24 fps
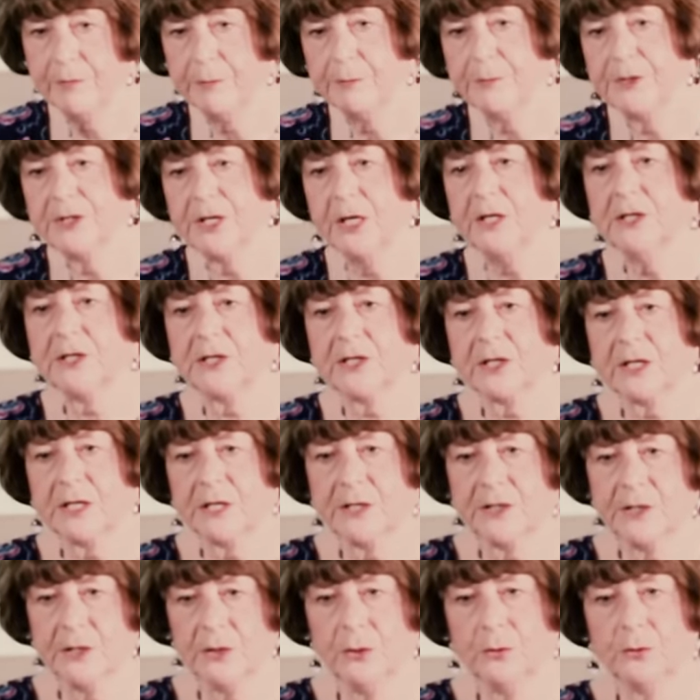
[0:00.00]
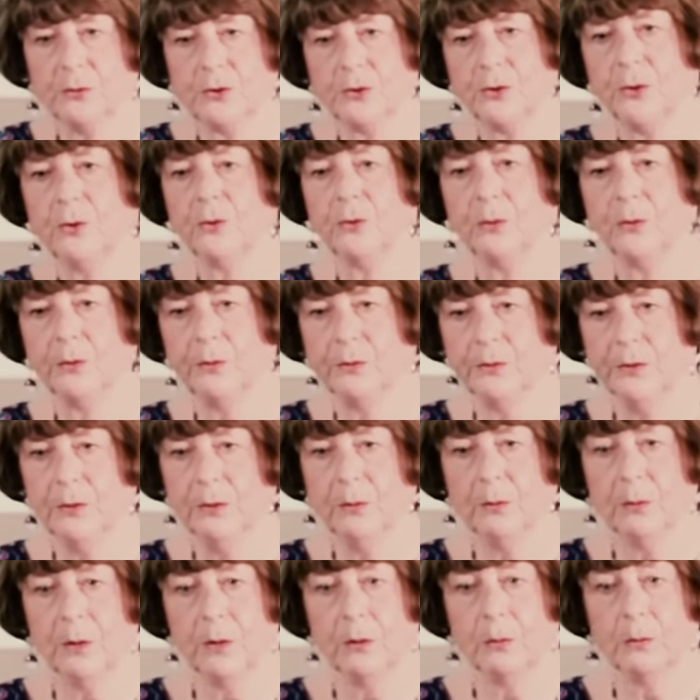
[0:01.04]
from dusk till dawn
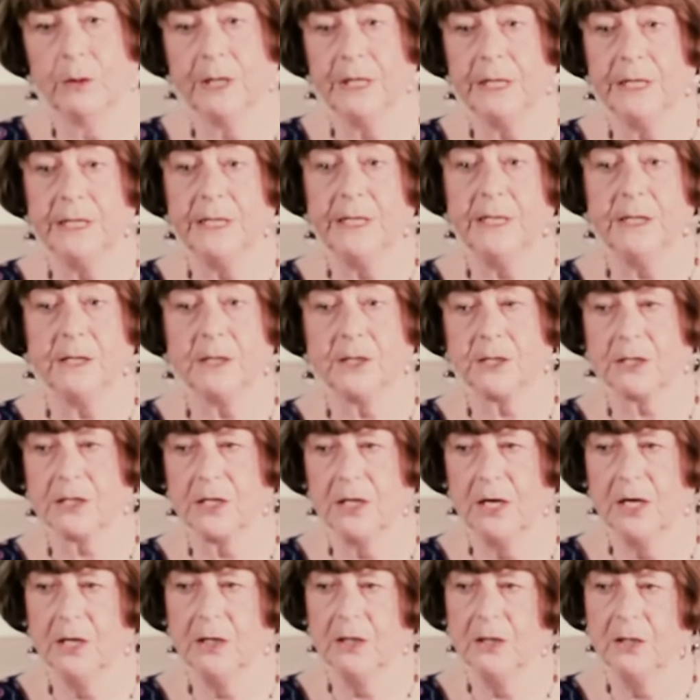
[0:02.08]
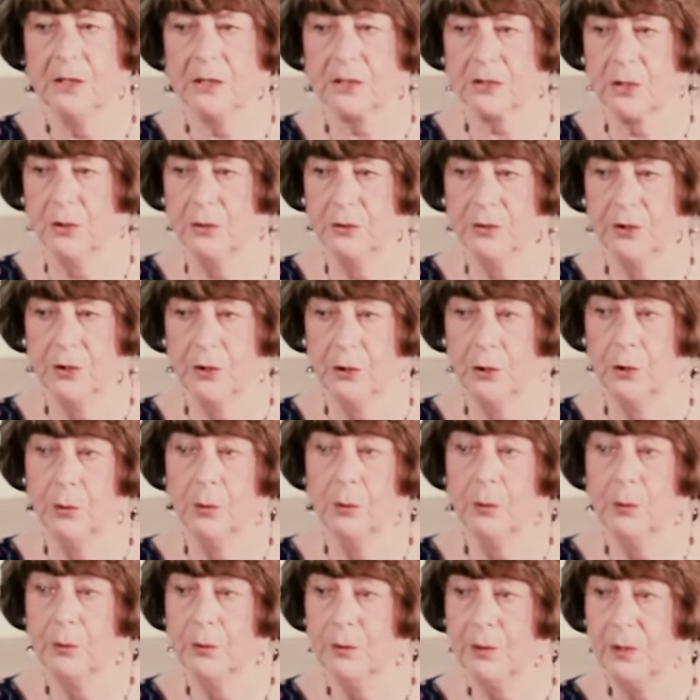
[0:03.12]
will we eat slugs on your
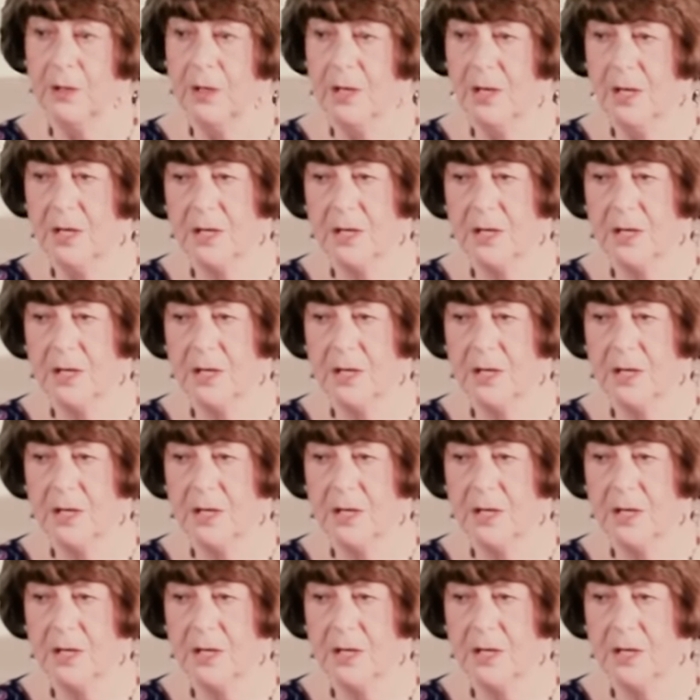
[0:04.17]
lawn.